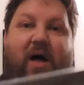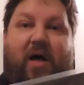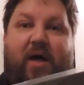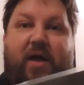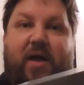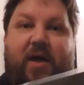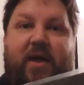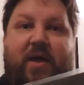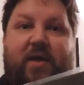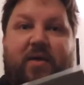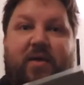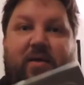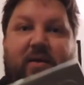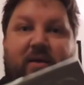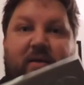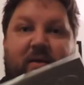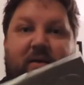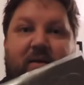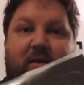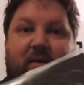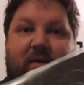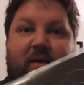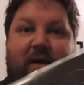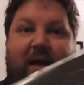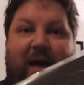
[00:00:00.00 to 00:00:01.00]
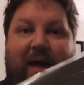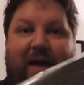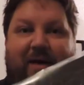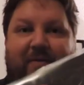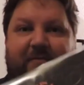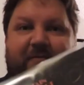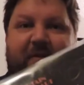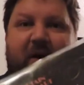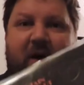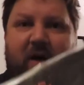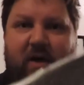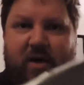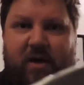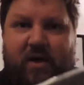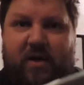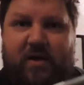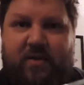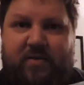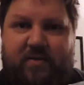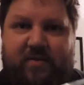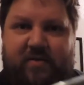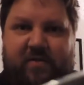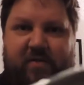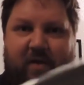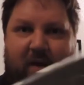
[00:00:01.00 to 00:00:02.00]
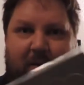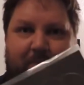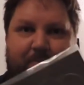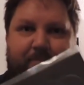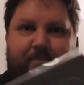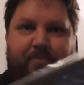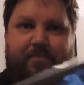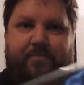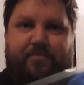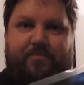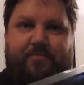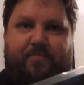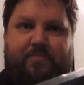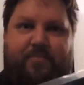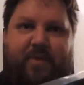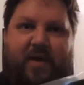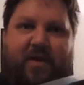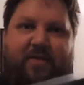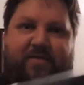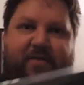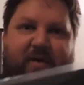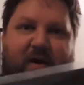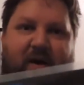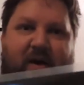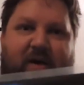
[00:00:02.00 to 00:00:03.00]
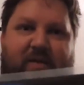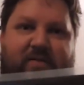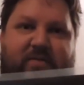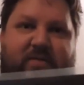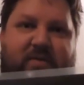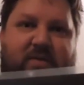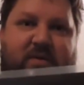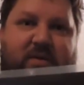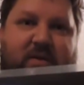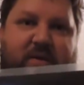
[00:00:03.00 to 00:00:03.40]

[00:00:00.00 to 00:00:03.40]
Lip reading: I have heard some Beefheart.